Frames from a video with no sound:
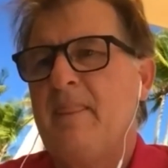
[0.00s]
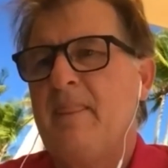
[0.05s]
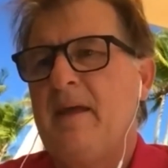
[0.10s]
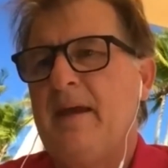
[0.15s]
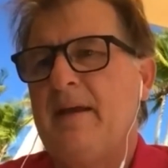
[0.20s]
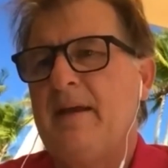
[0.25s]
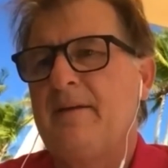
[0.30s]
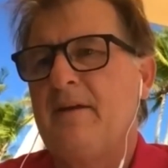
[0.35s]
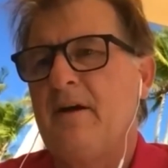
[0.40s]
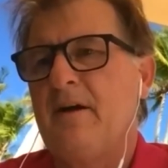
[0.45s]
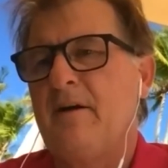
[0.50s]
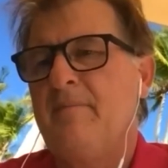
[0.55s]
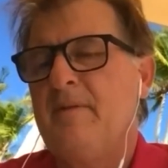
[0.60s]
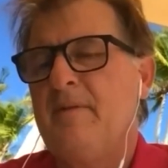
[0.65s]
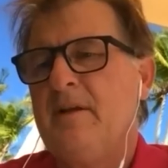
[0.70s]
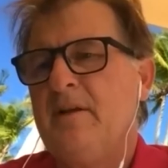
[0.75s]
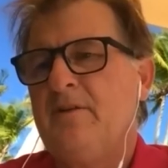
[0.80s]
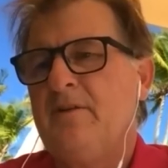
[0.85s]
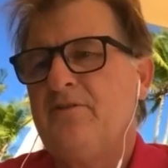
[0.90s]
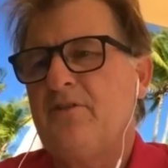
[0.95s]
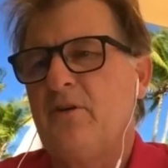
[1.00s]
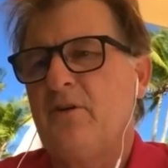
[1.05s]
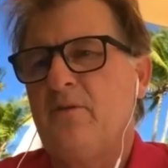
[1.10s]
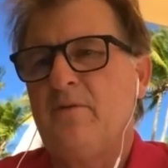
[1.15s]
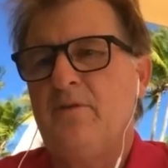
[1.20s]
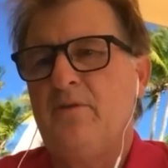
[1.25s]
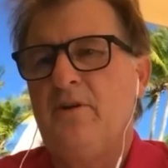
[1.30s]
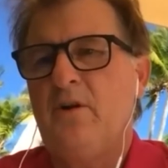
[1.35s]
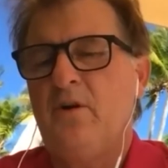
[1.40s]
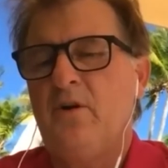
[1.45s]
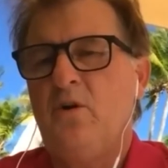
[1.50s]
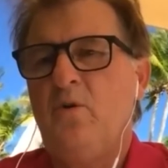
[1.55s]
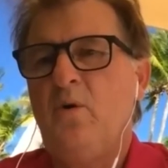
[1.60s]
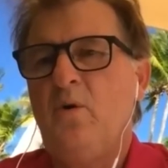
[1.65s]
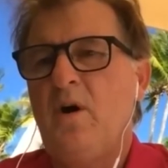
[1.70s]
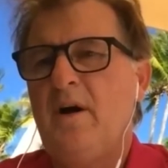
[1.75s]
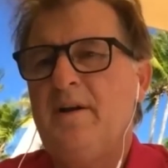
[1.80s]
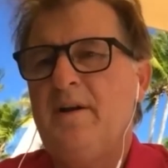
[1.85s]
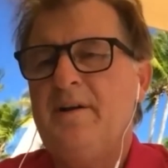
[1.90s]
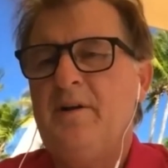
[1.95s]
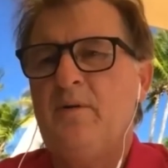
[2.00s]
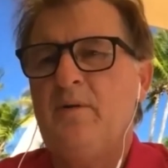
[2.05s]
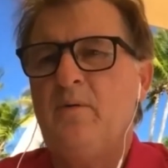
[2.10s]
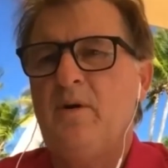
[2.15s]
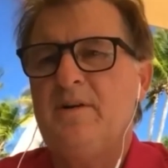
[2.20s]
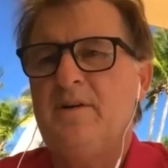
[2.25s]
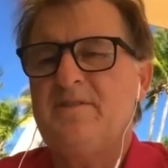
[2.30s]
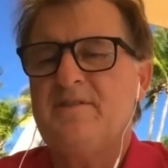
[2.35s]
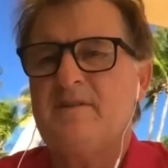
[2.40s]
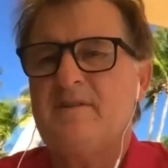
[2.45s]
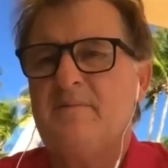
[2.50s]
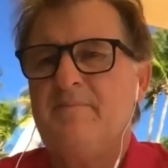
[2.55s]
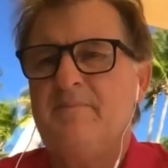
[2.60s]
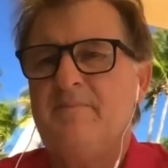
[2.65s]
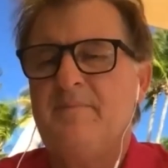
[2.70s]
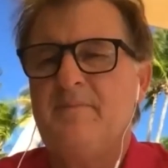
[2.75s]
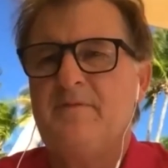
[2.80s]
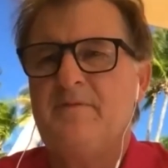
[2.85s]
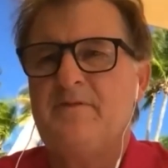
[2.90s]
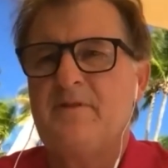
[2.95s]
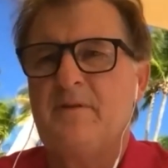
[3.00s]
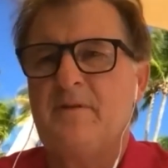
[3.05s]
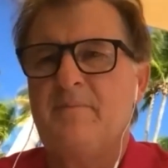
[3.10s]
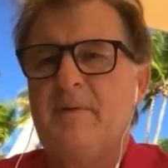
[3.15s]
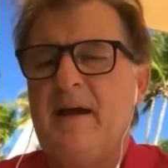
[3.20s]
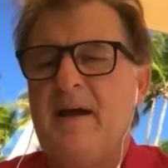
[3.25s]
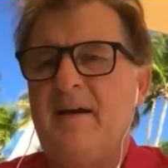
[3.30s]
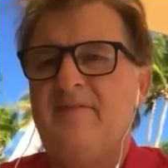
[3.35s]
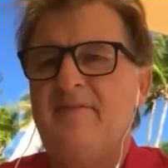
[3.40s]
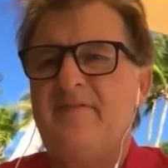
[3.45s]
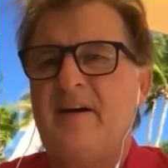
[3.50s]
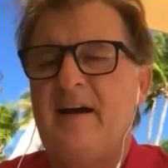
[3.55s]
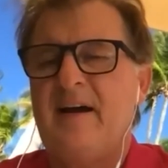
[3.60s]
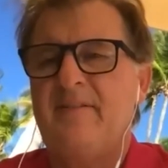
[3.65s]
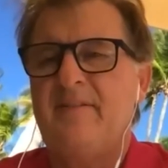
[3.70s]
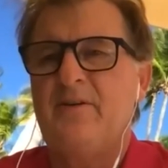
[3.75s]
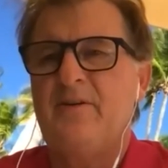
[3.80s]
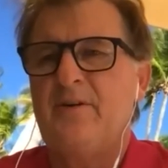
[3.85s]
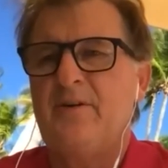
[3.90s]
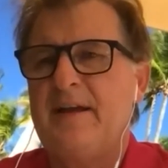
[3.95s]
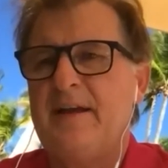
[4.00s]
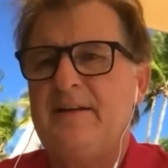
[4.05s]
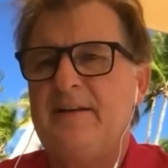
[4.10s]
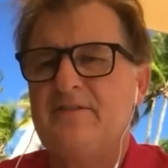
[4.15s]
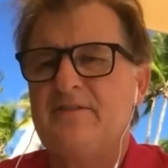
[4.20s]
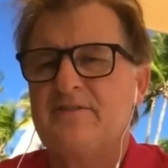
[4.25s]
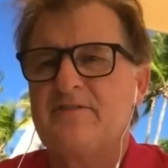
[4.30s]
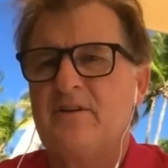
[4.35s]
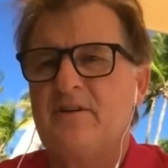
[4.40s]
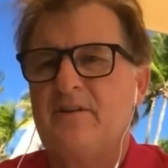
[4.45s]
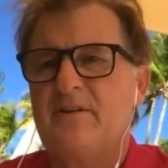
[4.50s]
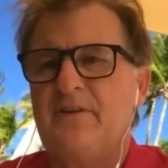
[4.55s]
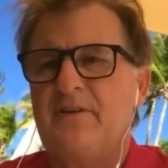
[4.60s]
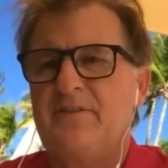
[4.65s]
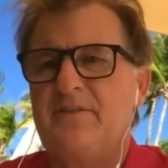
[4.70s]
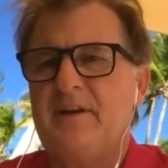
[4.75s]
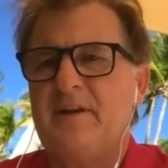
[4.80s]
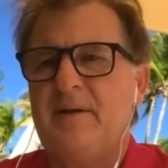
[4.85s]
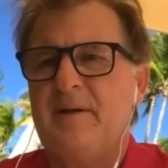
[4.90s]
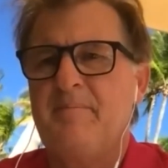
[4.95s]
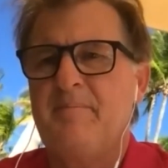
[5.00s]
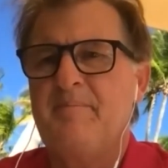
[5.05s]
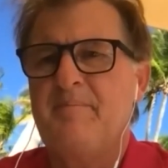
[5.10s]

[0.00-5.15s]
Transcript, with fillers: And uh, so, you know, who on here wants to, to have 500 agents on their team?